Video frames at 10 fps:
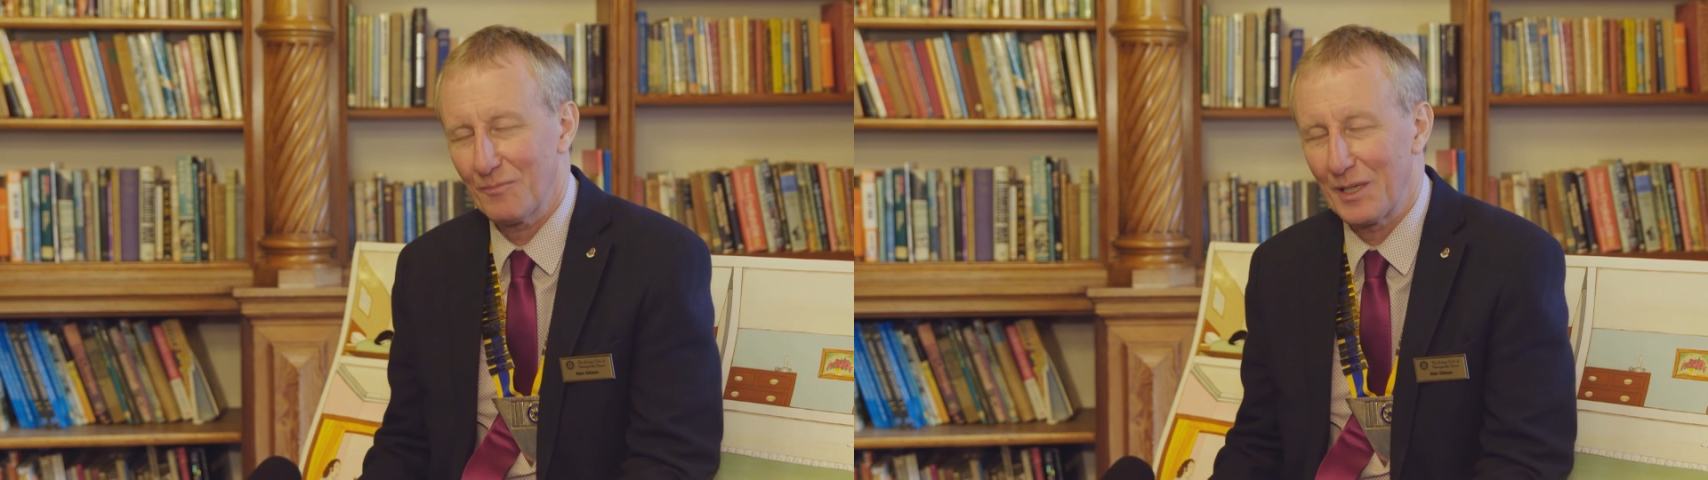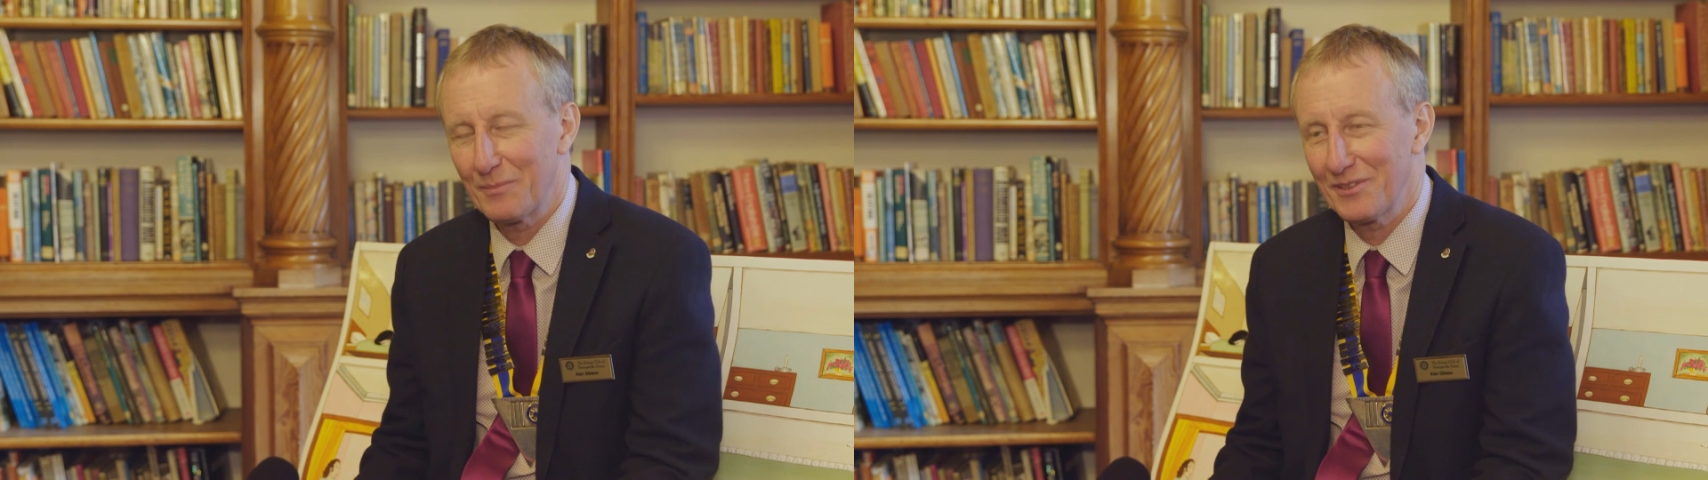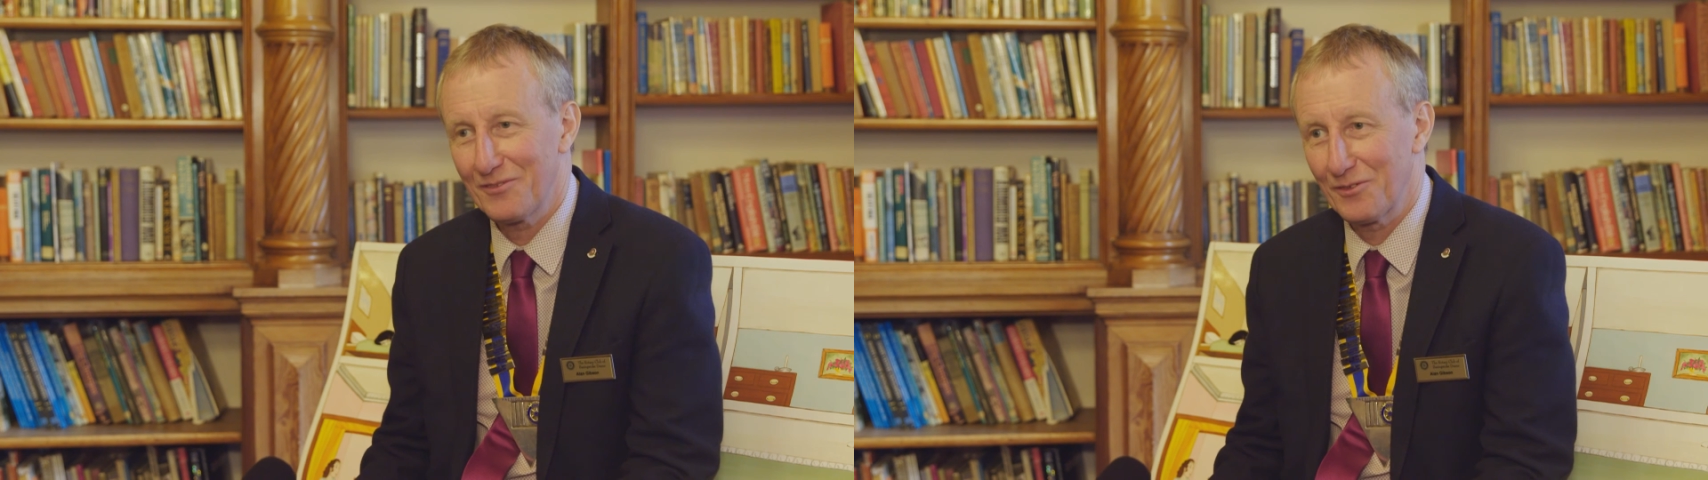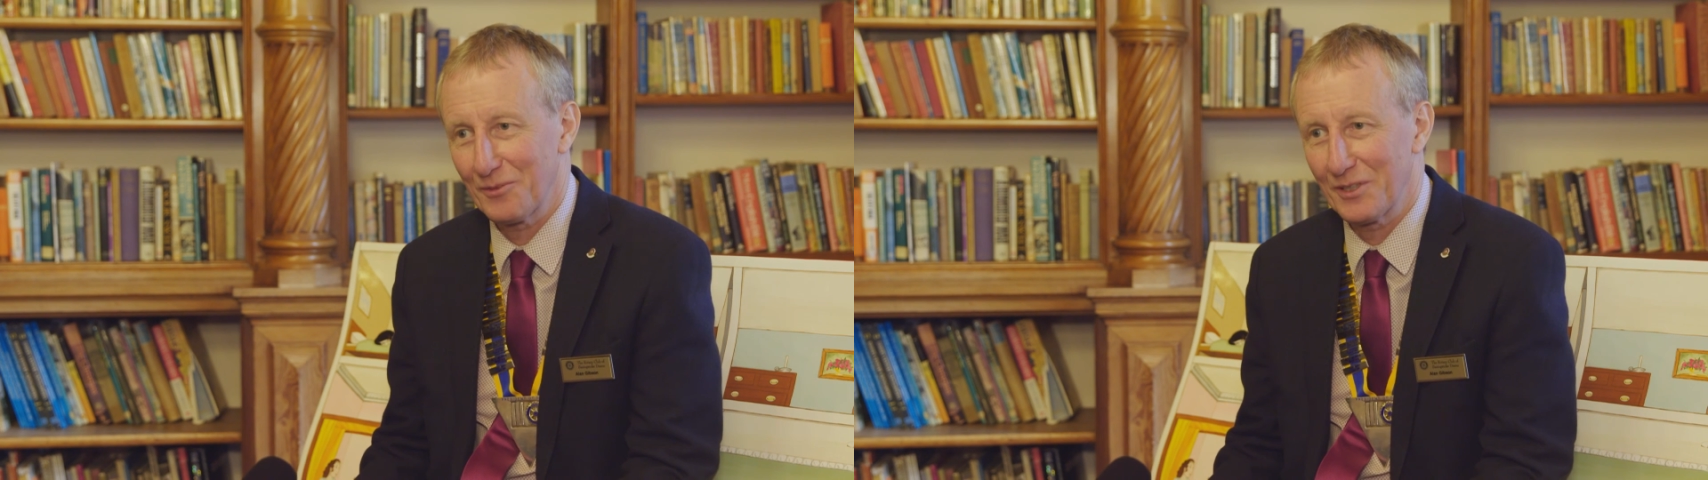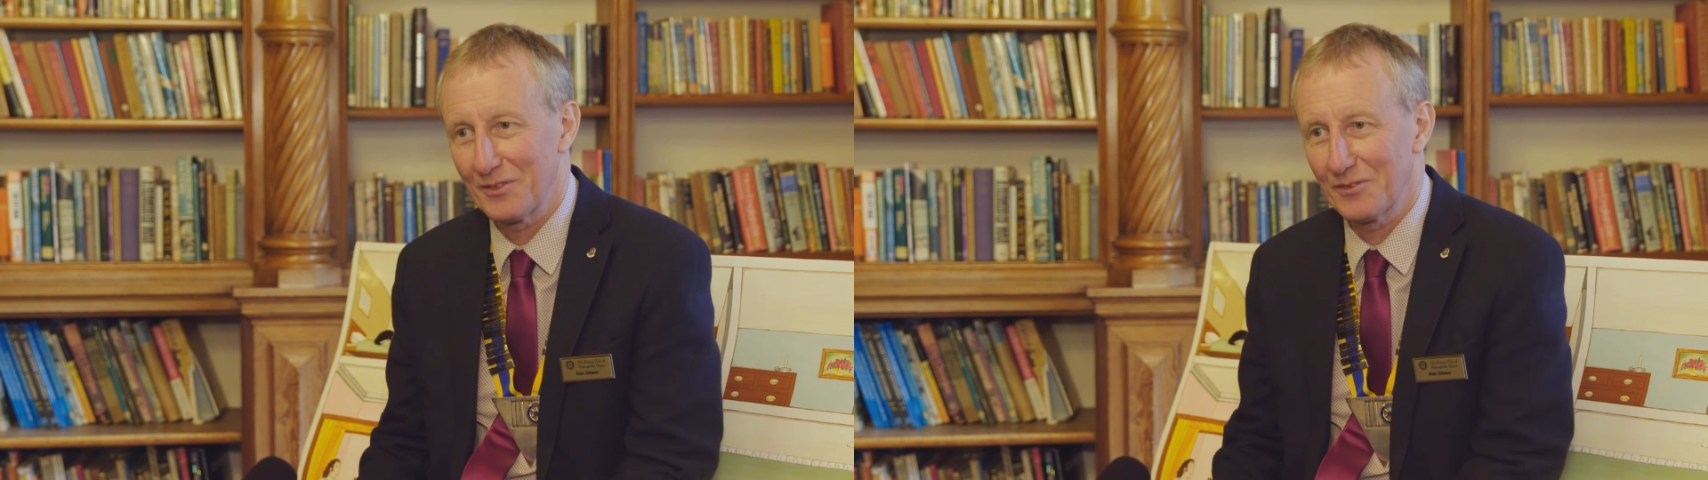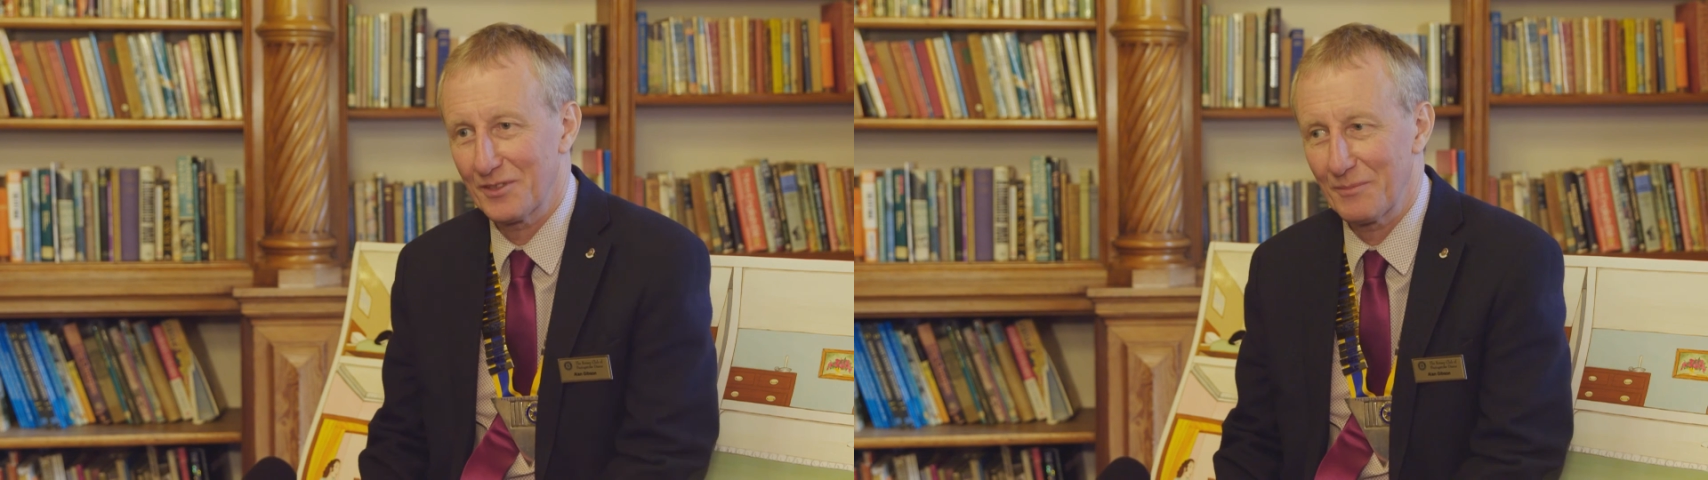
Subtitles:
maybe through the world.